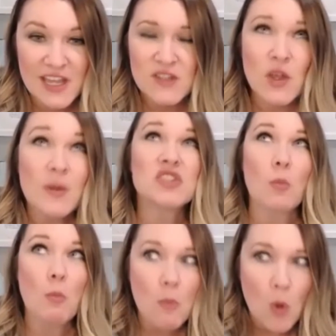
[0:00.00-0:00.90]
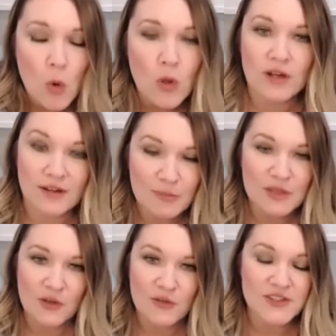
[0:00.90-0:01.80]
so much more
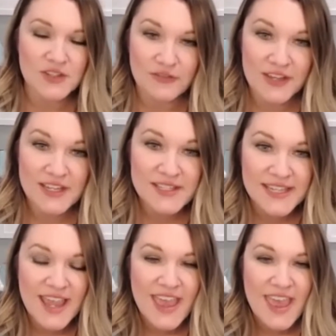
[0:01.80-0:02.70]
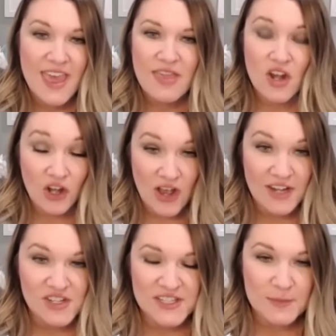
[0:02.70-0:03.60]
below the surface than our
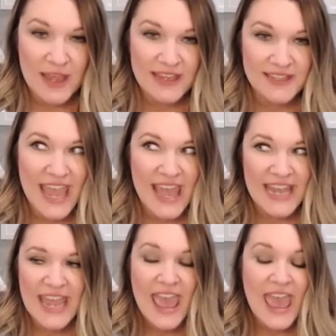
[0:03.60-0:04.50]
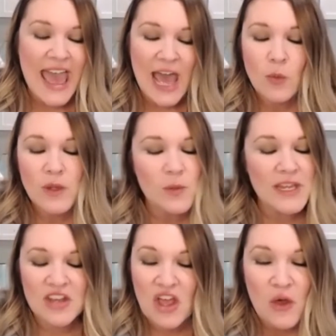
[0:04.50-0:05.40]
conscious mind. And how would we
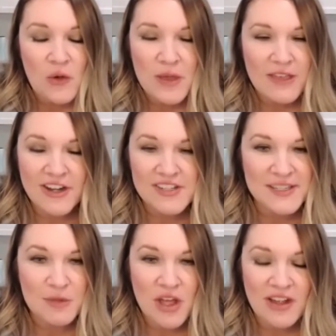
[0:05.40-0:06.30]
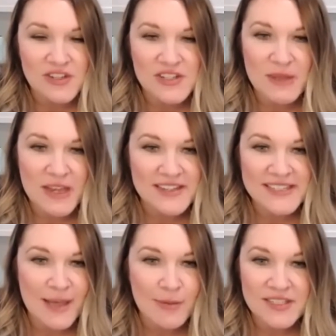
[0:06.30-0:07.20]
know if our subconscious mind is
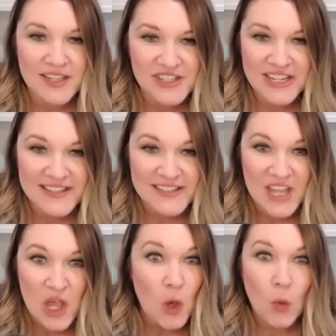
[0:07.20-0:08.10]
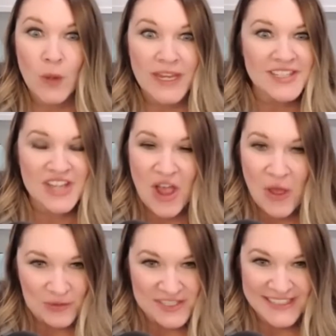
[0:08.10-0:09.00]
sabotaging us? We
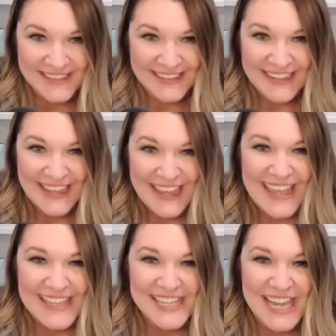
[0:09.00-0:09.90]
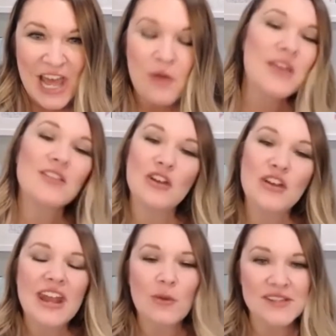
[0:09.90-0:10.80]
don't, until we look
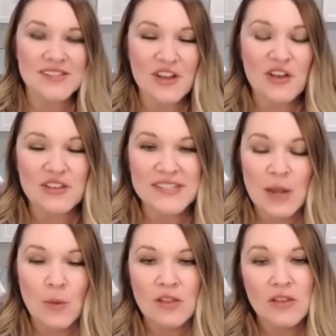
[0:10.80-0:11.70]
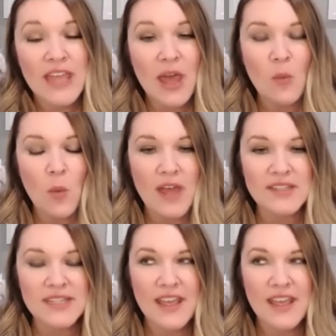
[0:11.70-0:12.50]
at our results and we look at what,